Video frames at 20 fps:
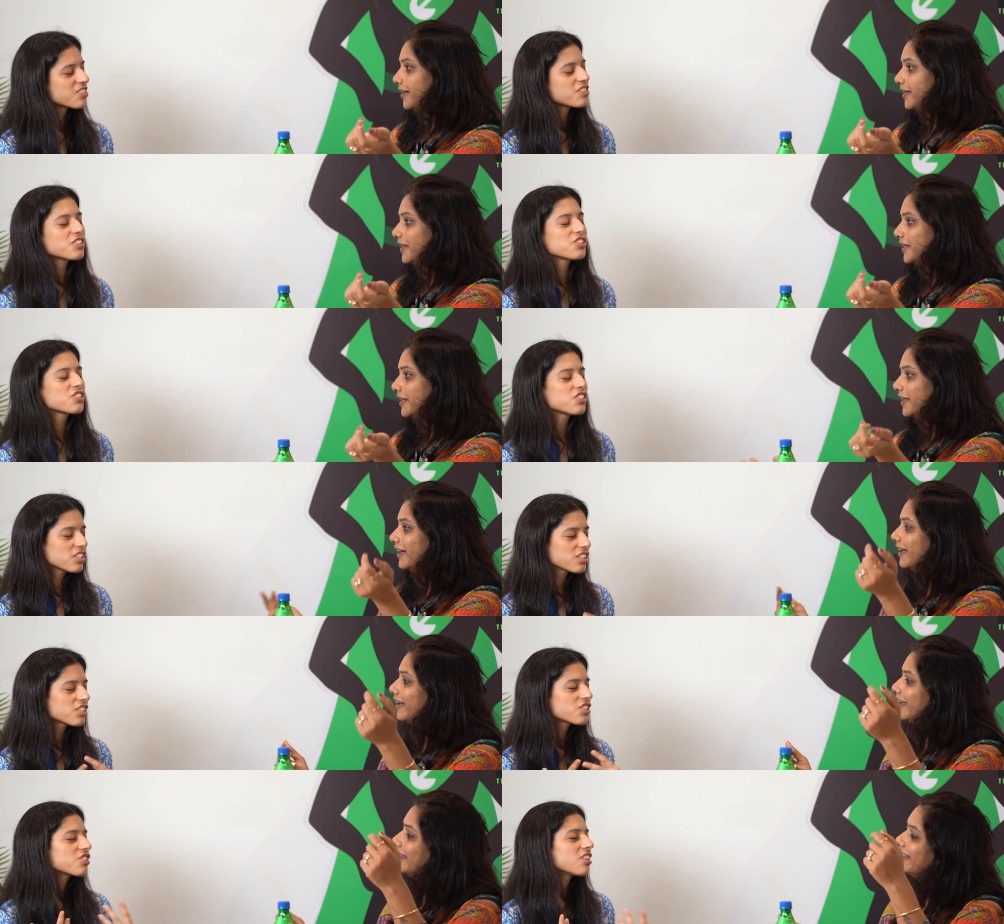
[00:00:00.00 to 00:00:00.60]
Speaker 1: So it's
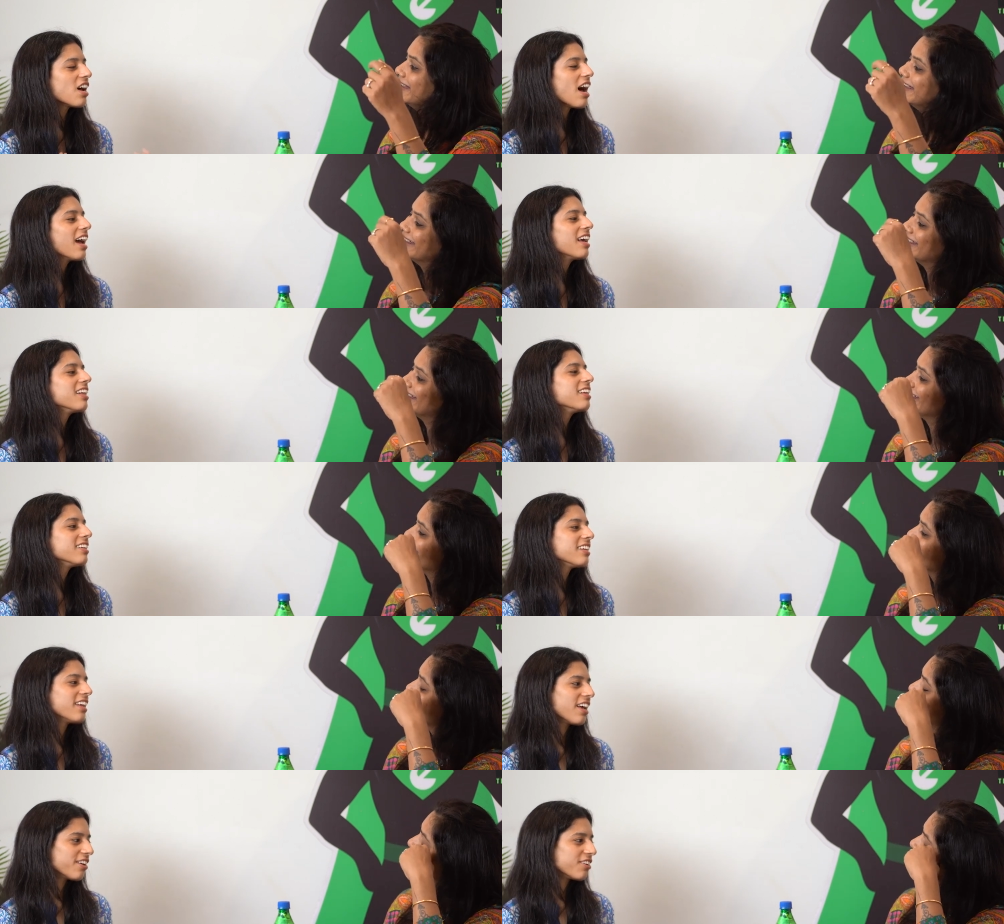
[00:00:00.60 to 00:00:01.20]
just
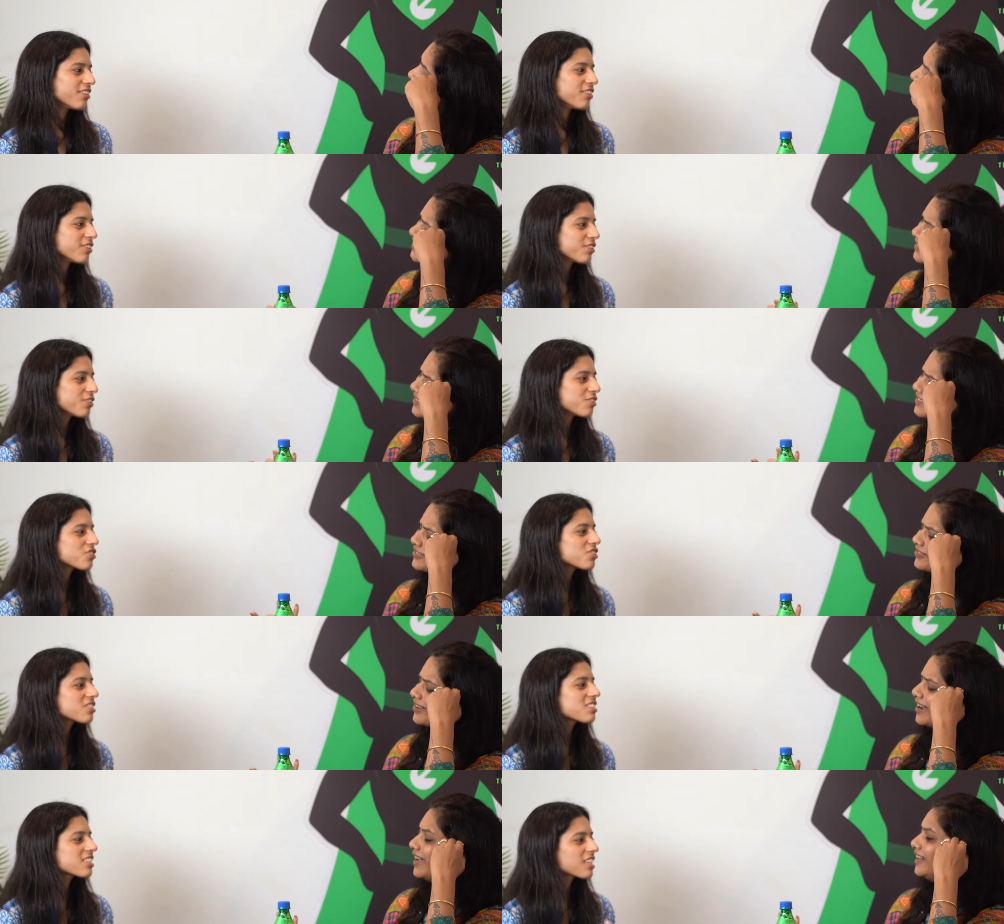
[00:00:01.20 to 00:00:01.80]
trial and error.
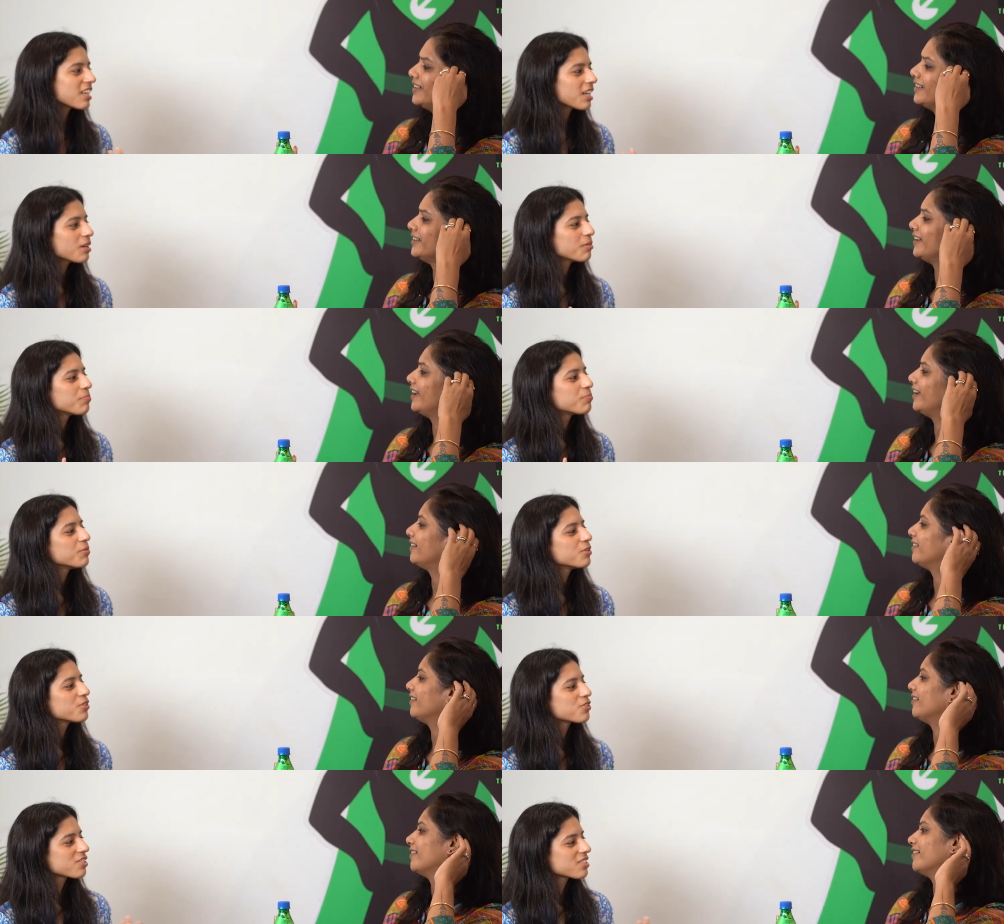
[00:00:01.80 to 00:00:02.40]
You just
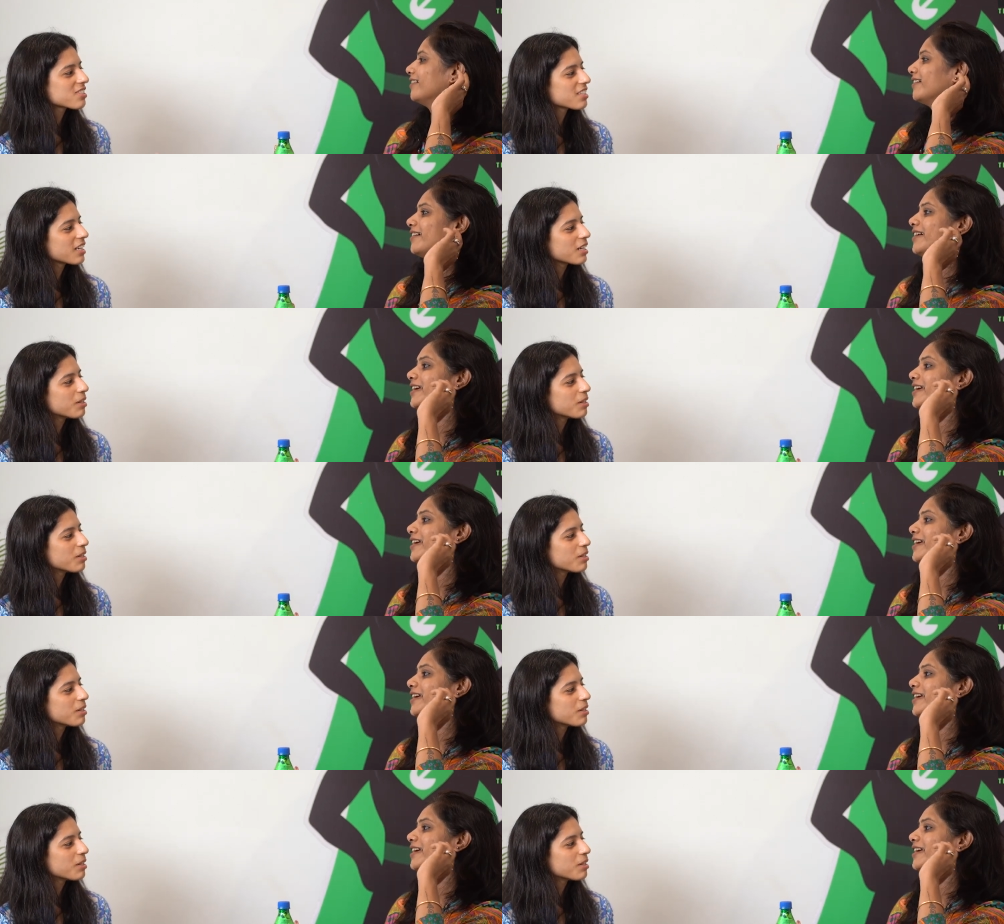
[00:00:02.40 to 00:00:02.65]
keep, you just